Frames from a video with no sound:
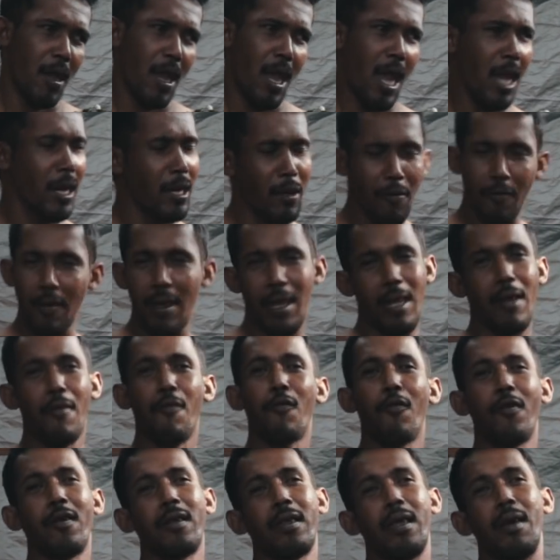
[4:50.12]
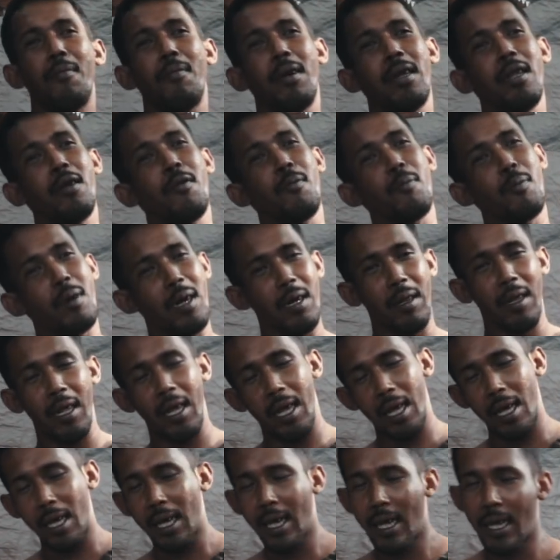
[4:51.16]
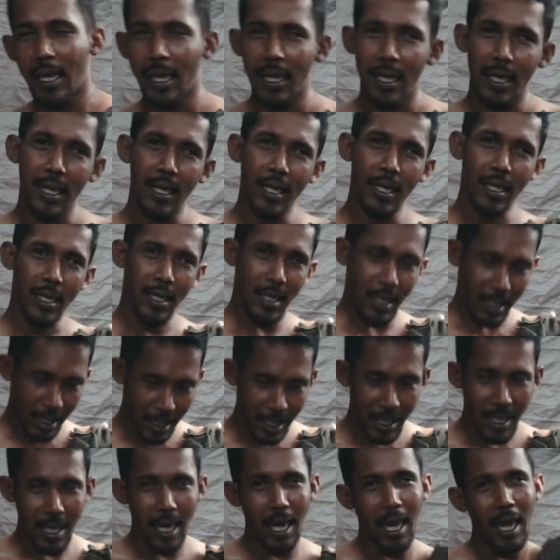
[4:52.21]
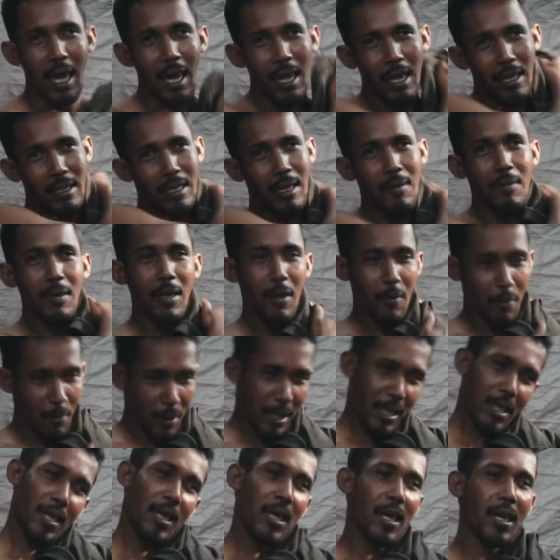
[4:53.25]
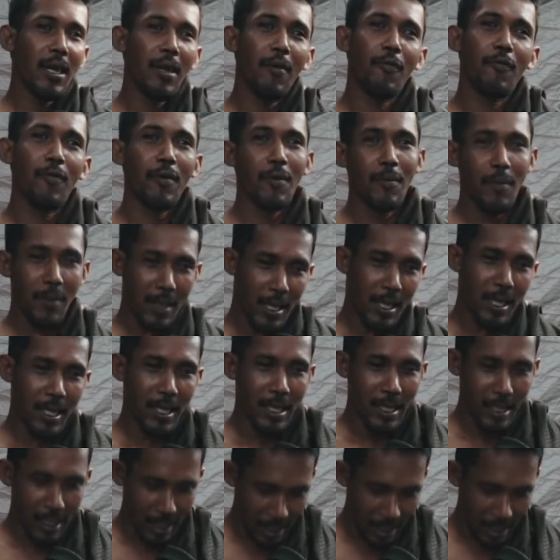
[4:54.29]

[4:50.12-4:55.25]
Anyway, for somebody bring here. Yeah. Somebody bring here from here.